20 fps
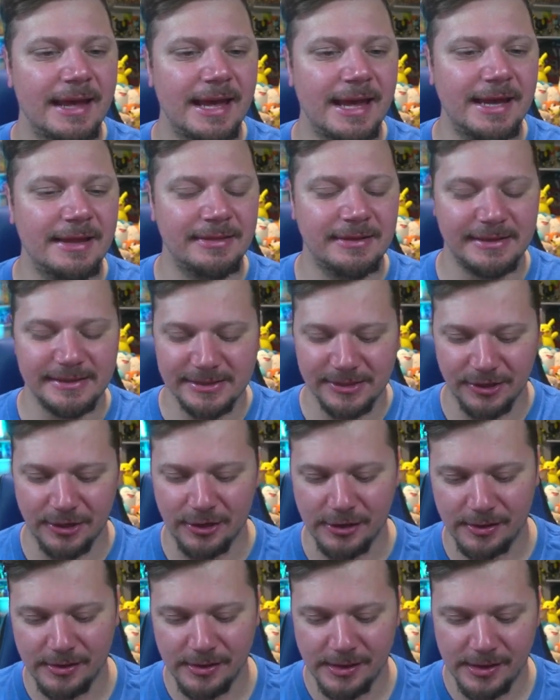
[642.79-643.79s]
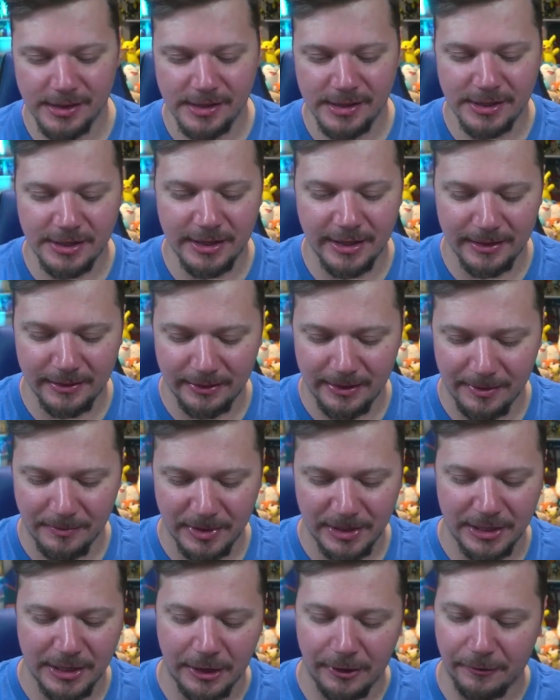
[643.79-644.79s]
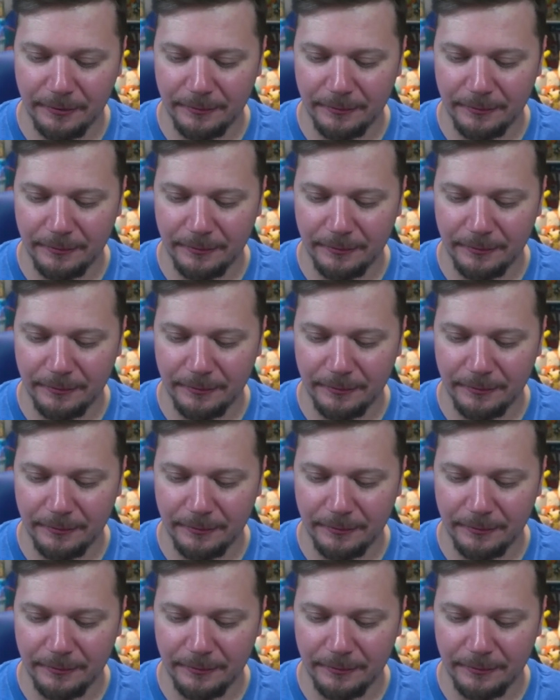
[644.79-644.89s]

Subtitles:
in this card. You gotta let me know.